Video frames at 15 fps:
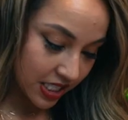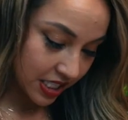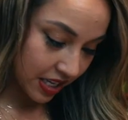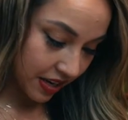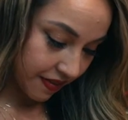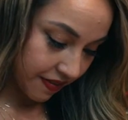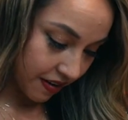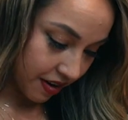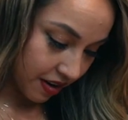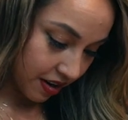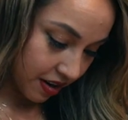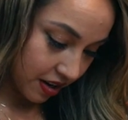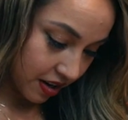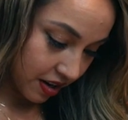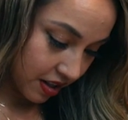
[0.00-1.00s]
stuff
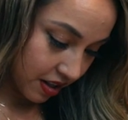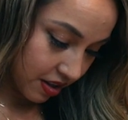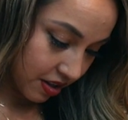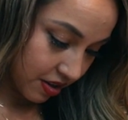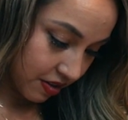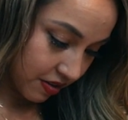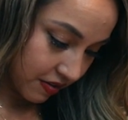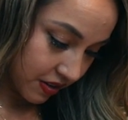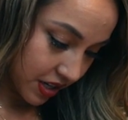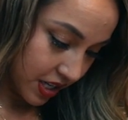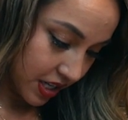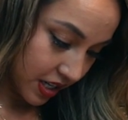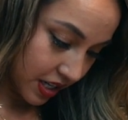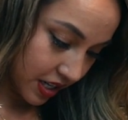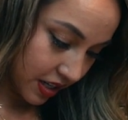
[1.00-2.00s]
all over
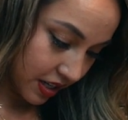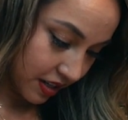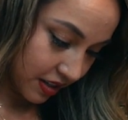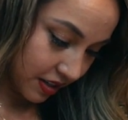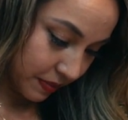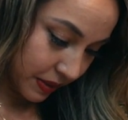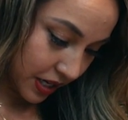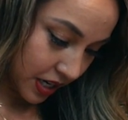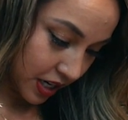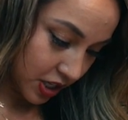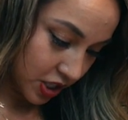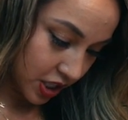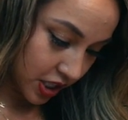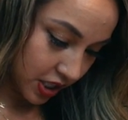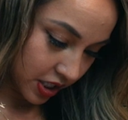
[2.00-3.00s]
here. Oh my
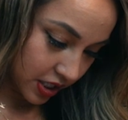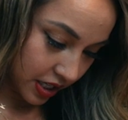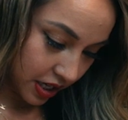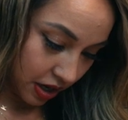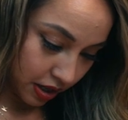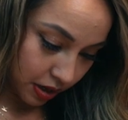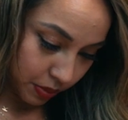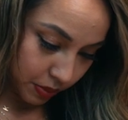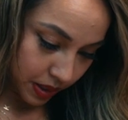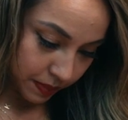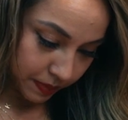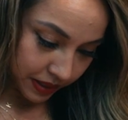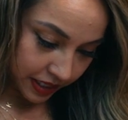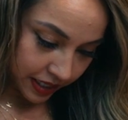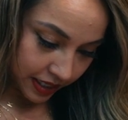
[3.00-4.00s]
gosh, it looks like
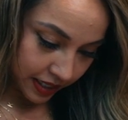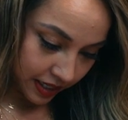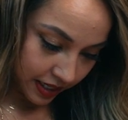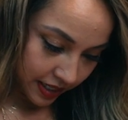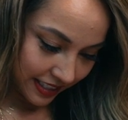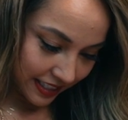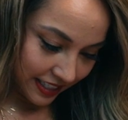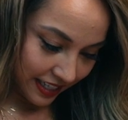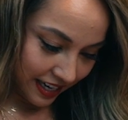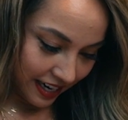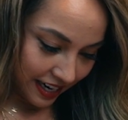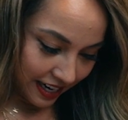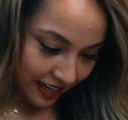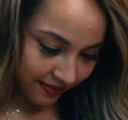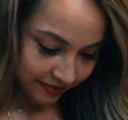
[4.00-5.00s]
Halloween blood.
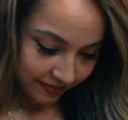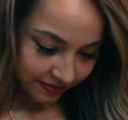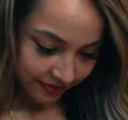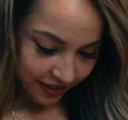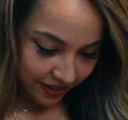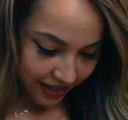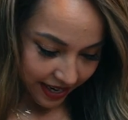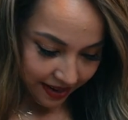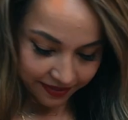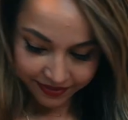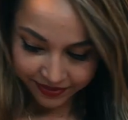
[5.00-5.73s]
Okay.